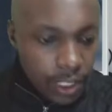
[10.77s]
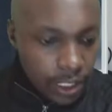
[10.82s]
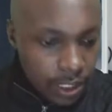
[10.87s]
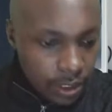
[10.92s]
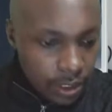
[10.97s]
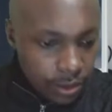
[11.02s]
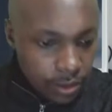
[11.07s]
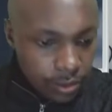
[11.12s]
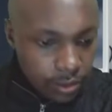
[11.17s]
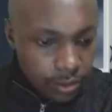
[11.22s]

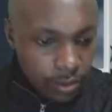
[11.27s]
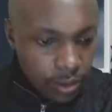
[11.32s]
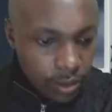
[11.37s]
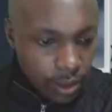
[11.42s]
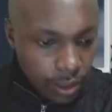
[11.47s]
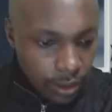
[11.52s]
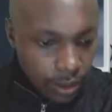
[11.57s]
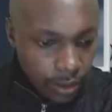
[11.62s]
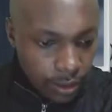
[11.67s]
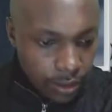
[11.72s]
lesson
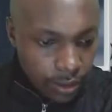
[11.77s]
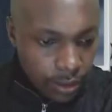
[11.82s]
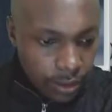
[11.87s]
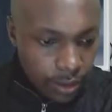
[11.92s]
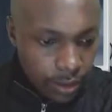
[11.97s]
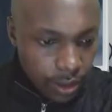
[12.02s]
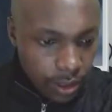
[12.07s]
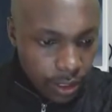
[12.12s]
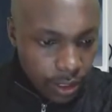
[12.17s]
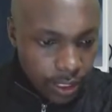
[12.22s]

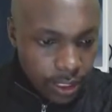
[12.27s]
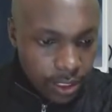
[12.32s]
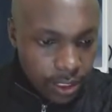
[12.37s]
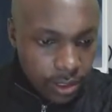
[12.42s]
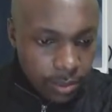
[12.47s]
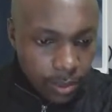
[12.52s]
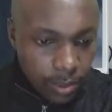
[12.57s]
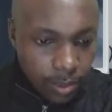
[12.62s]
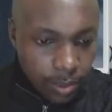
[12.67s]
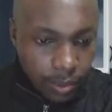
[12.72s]

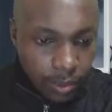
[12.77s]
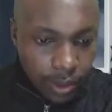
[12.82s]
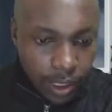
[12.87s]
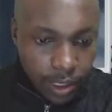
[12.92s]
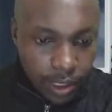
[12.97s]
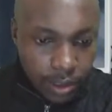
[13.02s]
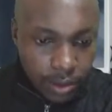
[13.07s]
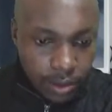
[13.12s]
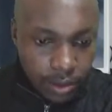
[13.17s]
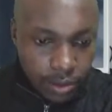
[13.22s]
K.C.S.E paper
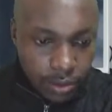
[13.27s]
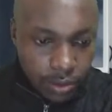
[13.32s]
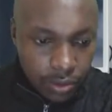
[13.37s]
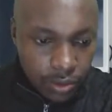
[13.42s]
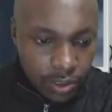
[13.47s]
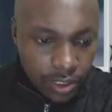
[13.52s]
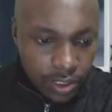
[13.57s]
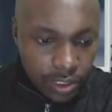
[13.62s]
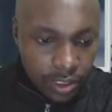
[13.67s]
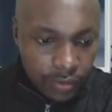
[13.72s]
1
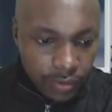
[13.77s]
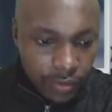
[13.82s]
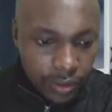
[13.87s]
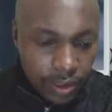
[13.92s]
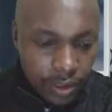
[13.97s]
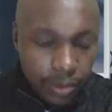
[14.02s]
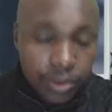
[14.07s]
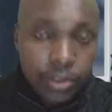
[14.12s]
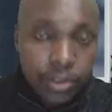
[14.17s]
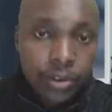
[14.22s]

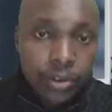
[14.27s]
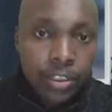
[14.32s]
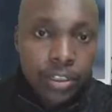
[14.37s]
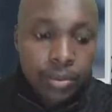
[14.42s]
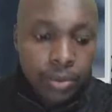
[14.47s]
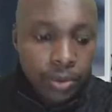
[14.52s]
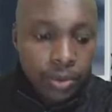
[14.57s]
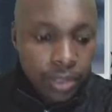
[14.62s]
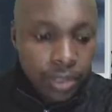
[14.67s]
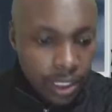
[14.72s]
2007. The question is
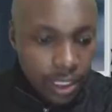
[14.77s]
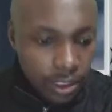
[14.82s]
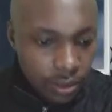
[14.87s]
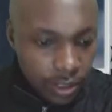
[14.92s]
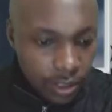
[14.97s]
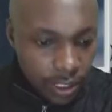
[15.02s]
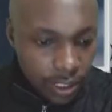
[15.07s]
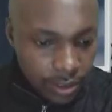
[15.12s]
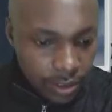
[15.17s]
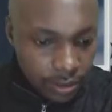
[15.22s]
about
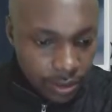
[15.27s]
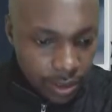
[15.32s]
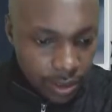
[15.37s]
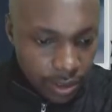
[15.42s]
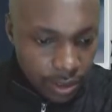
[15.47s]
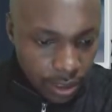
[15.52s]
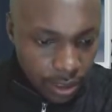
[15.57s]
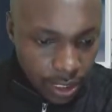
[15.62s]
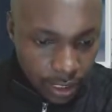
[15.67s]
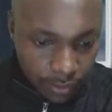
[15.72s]
calculus,
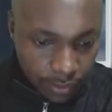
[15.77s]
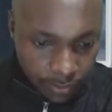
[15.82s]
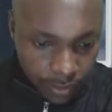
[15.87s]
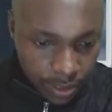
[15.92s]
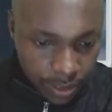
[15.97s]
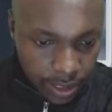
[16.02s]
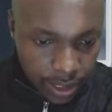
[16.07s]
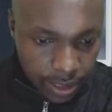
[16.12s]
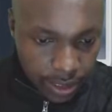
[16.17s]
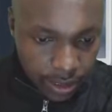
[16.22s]

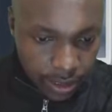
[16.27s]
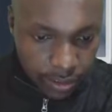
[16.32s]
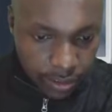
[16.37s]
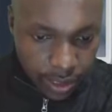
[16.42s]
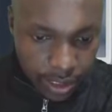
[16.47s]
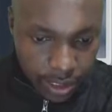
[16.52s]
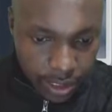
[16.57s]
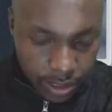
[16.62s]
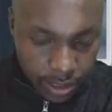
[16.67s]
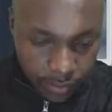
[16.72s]
finding the
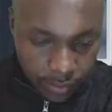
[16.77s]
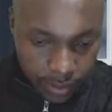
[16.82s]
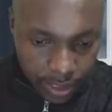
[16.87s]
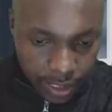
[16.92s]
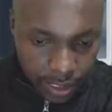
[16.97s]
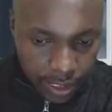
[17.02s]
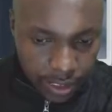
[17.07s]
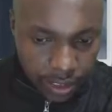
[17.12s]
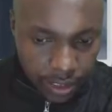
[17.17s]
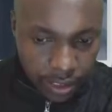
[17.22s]
gradient of the
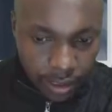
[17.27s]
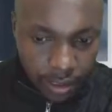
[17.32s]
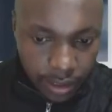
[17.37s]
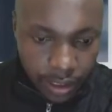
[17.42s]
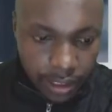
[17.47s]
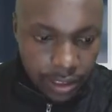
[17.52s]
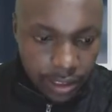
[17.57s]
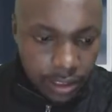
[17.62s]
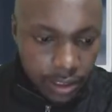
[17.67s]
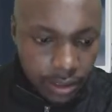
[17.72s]
tangent
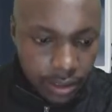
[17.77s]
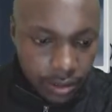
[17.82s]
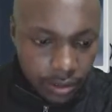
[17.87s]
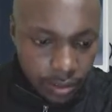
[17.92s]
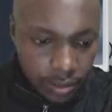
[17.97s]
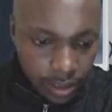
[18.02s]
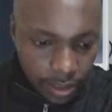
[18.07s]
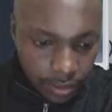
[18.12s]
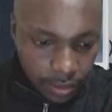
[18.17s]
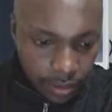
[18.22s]
and
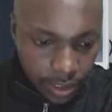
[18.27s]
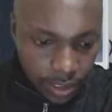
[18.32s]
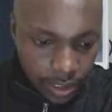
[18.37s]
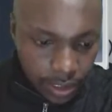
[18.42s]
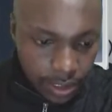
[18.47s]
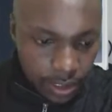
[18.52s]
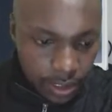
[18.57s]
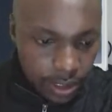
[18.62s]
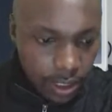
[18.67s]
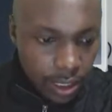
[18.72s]
getting the
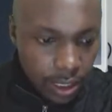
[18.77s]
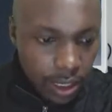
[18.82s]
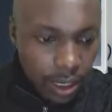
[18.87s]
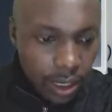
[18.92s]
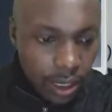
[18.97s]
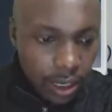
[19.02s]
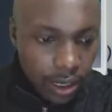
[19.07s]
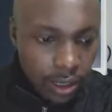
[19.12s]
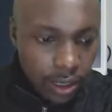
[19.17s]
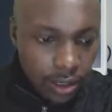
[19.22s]
gradient.
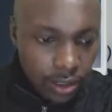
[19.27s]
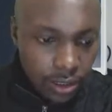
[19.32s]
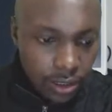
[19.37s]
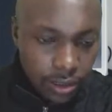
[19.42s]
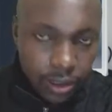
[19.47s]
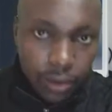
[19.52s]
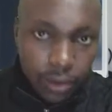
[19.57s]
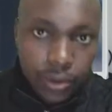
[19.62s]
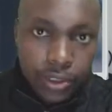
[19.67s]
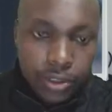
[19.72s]

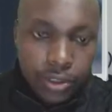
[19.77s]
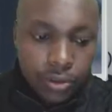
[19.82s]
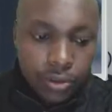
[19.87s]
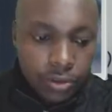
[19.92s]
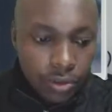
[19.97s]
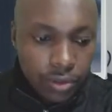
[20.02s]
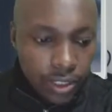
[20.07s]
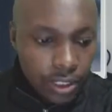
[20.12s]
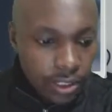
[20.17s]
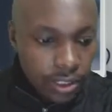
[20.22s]
So the question
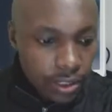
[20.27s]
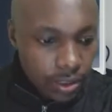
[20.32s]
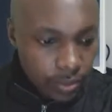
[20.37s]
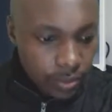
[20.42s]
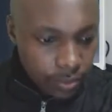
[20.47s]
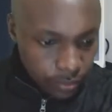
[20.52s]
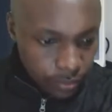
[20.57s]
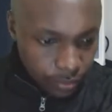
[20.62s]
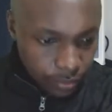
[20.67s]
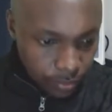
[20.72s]
reads,
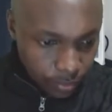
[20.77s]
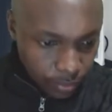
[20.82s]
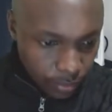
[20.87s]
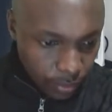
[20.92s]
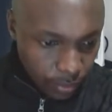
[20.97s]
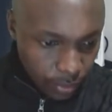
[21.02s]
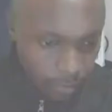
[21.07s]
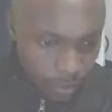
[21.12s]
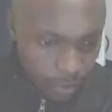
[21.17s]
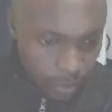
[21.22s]

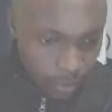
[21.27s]
the